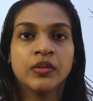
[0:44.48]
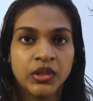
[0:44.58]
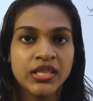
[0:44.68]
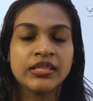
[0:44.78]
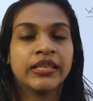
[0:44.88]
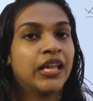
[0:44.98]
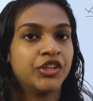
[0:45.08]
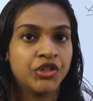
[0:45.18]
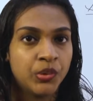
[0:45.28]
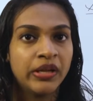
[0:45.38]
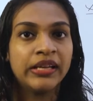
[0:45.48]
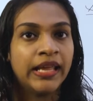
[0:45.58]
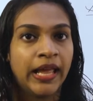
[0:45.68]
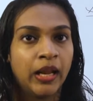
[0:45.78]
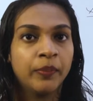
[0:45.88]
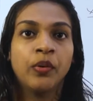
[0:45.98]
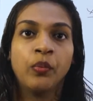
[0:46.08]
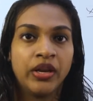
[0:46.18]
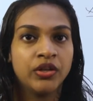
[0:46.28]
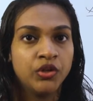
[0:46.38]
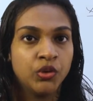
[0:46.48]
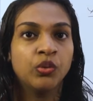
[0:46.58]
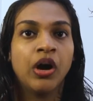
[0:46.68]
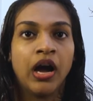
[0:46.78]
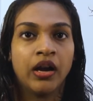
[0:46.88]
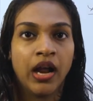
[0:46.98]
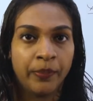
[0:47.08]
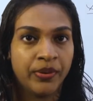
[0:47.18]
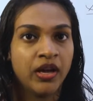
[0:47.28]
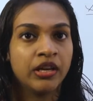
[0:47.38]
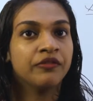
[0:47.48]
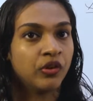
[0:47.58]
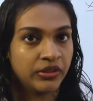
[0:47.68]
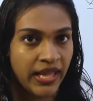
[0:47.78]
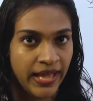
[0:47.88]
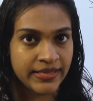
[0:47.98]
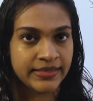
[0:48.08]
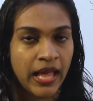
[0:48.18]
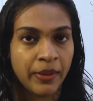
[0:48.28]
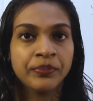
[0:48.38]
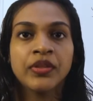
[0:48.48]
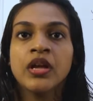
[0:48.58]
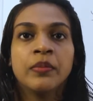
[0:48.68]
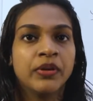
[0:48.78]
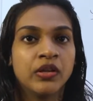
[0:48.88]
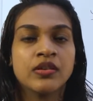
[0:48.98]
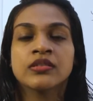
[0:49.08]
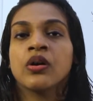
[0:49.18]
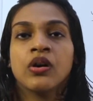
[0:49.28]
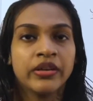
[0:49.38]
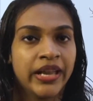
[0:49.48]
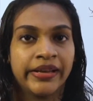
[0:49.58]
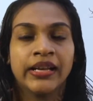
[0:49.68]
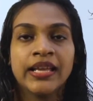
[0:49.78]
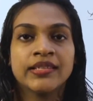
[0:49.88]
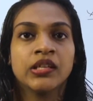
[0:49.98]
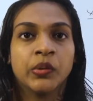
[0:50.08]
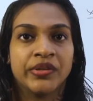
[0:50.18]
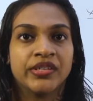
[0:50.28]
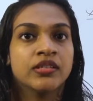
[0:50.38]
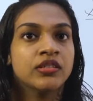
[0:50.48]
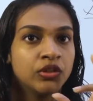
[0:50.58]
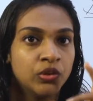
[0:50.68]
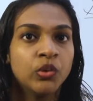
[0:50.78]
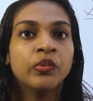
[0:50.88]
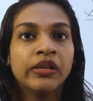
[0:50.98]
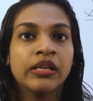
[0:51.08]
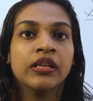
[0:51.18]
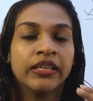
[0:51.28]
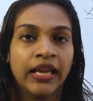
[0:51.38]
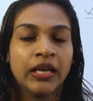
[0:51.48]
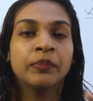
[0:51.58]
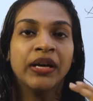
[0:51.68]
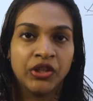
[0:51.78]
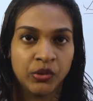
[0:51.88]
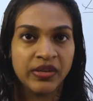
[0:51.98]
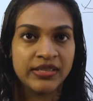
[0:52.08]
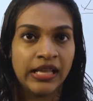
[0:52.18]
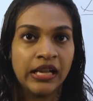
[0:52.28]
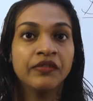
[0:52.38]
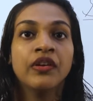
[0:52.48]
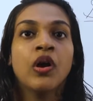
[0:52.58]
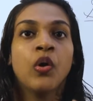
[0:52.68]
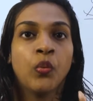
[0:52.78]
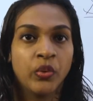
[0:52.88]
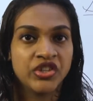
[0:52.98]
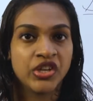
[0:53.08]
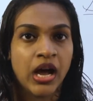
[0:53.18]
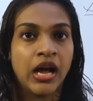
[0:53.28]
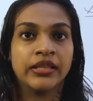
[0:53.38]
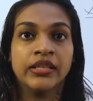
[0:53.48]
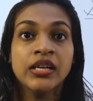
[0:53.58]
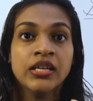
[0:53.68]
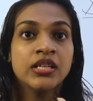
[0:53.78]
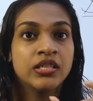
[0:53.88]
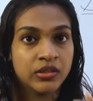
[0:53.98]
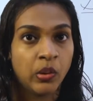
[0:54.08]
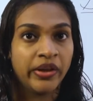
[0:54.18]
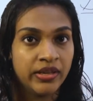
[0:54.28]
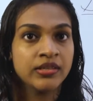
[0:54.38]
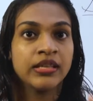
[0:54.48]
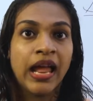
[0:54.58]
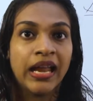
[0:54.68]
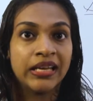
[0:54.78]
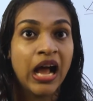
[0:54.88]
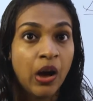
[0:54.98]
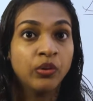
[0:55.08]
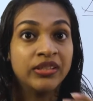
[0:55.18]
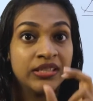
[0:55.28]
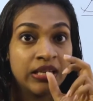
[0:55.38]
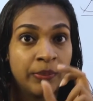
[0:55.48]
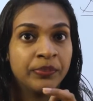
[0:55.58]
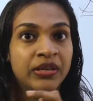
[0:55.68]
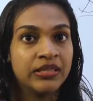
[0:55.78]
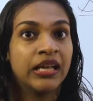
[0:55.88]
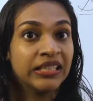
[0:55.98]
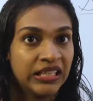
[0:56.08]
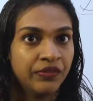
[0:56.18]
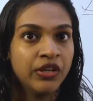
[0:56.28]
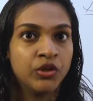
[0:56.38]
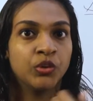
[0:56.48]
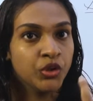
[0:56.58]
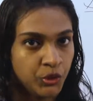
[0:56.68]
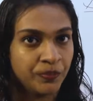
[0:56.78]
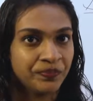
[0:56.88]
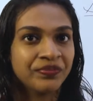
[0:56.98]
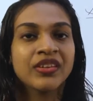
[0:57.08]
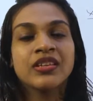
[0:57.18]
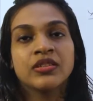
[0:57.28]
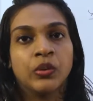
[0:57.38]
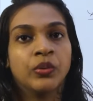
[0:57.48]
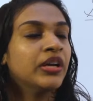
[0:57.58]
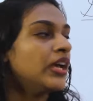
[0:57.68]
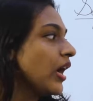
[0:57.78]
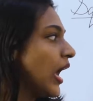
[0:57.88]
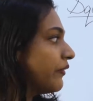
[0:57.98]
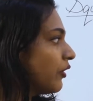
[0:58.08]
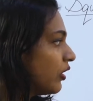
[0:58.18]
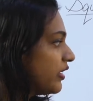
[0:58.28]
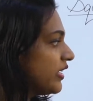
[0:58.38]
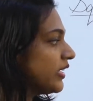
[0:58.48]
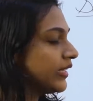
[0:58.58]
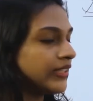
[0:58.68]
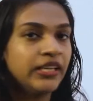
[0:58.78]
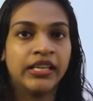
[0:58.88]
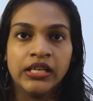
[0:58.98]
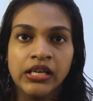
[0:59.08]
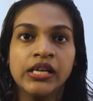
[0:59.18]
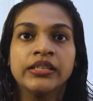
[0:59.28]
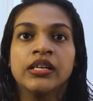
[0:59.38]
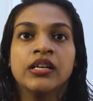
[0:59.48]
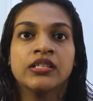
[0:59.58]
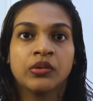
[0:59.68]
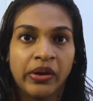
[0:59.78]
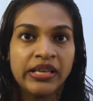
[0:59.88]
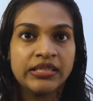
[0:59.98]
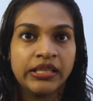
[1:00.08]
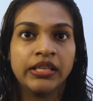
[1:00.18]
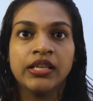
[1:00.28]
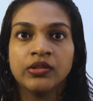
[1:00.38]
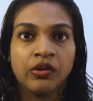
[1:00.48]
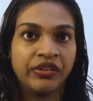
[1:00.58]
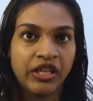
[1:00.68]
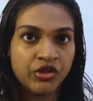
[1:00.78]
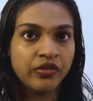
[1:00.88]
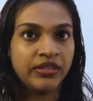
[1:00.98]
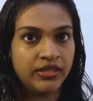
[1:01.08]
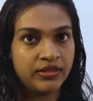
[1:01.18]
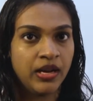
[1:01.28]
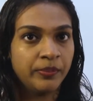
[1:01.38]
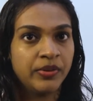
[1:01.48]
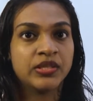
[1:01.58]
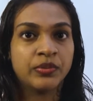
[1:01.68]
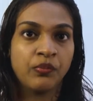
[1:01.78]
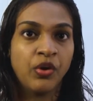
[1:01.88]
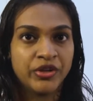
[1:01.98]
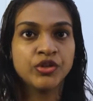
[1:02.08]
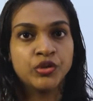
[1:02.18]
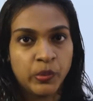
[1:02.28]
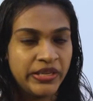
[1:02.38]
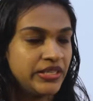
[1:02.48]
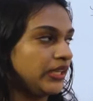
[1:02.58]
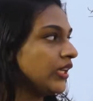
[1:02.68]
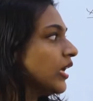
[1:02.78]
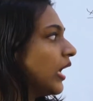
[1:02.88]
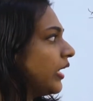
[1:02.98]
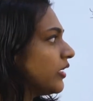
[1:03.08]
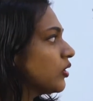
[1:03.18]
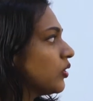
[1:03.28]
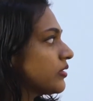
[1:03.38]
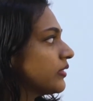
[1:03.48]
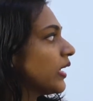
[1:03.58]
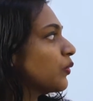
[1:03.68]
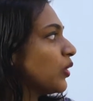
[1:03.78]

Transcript: This can surely help when you are appearing for the exam, because on analyzing questions you will get by yourself which are the squares and how the numbers are given to you. So I've already written here the square series of each of these numbers from 1 to 20, and it goes like